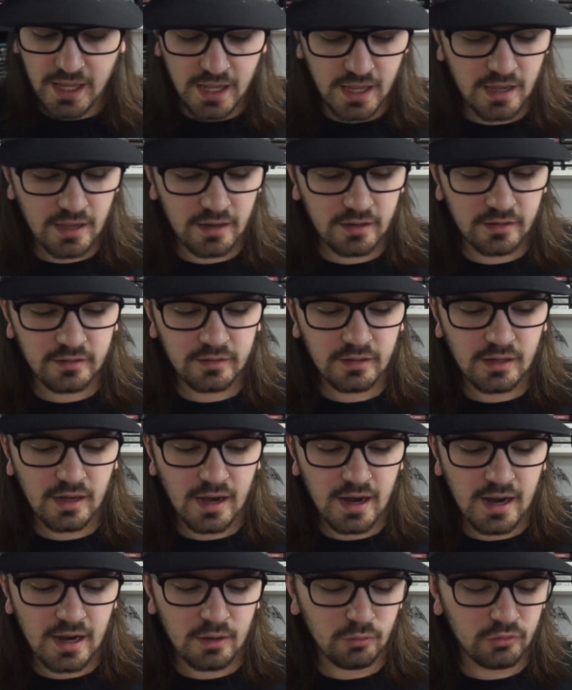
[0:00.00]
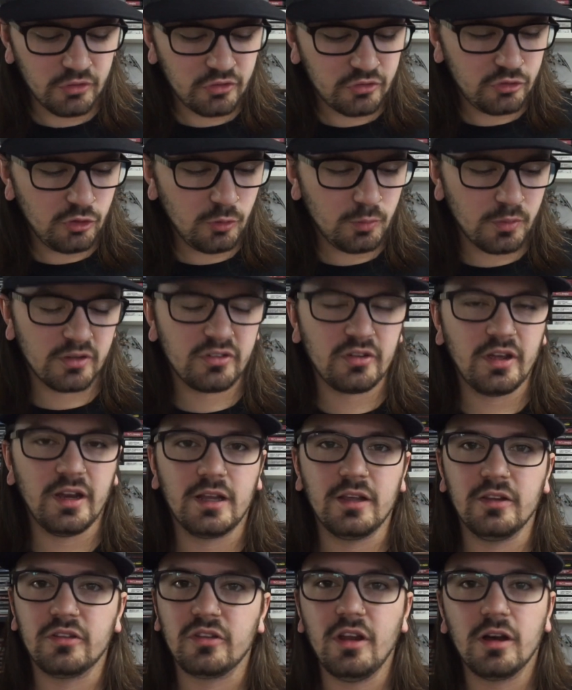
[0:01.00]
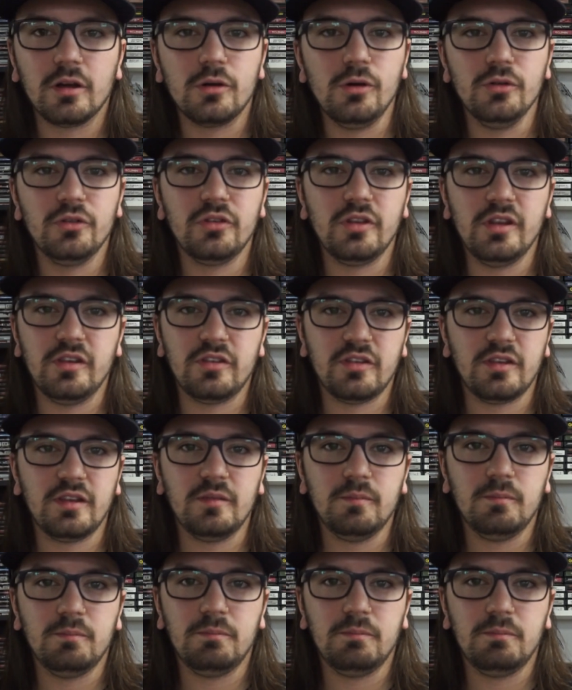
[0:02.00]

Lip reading: and I was super excited because Knuckles is